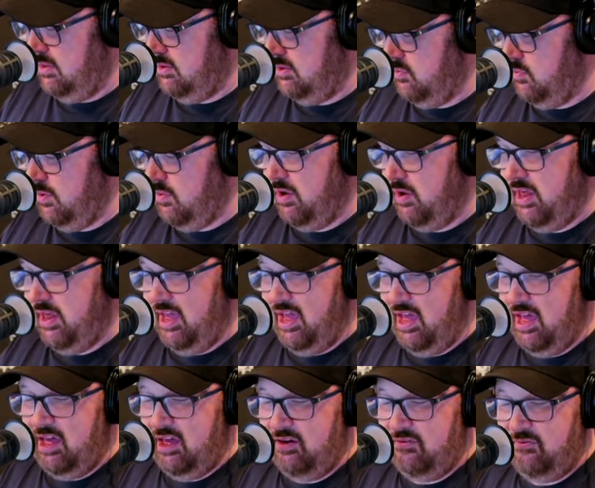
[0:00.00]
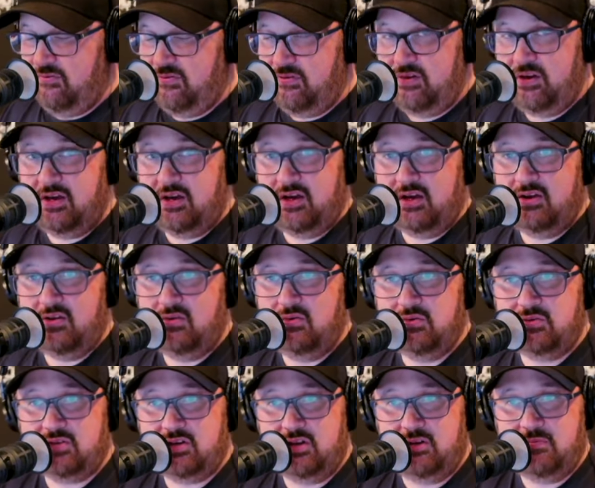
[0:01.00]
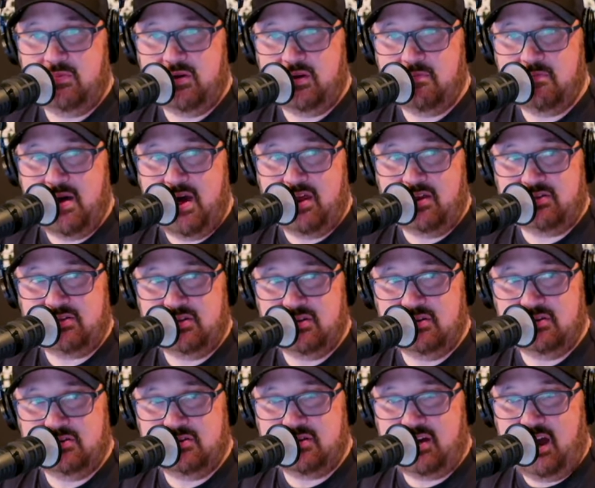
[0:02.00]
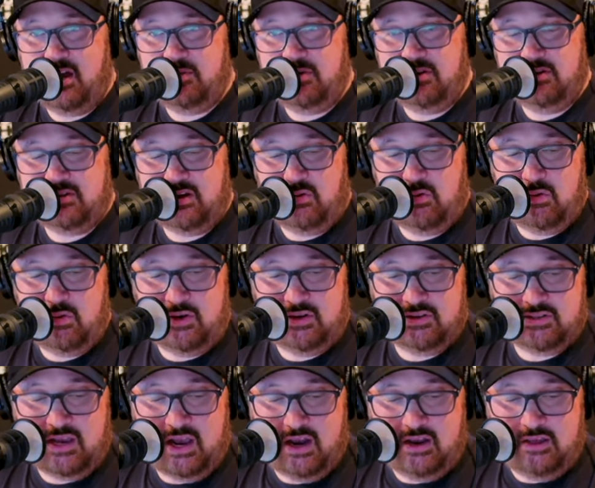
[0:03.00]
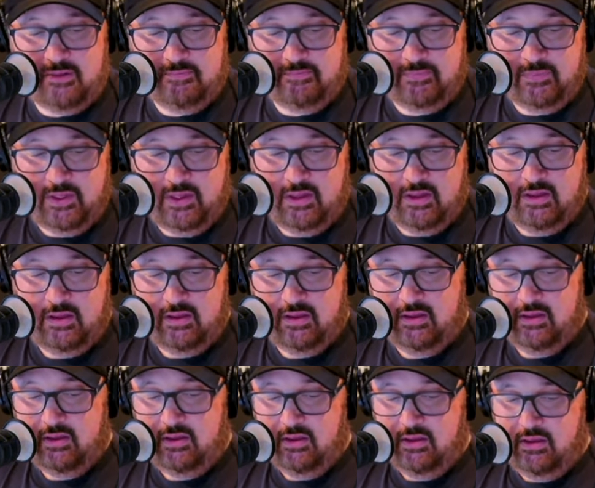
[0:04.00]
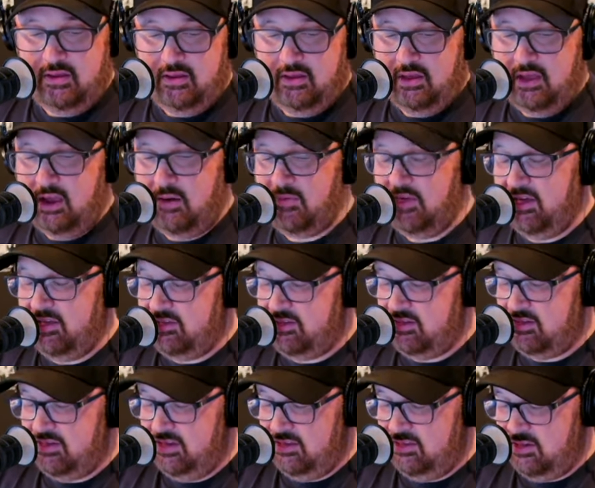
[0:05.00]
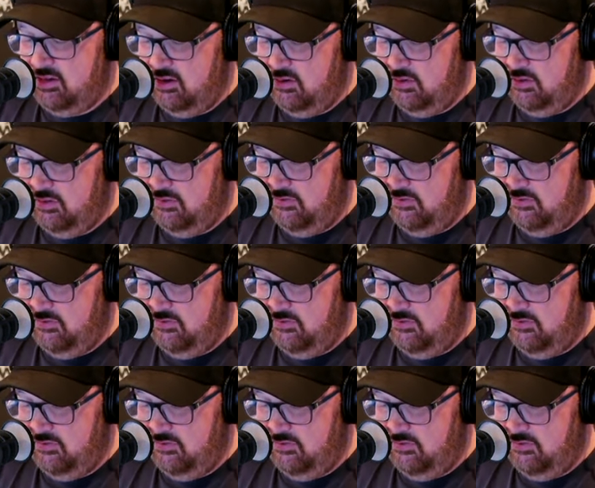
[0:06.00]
did we want to have uh, who was going to be Menace and Sammy? Is that what we decided? Let's do I'm that. down. I mean, Yeah, that's that's always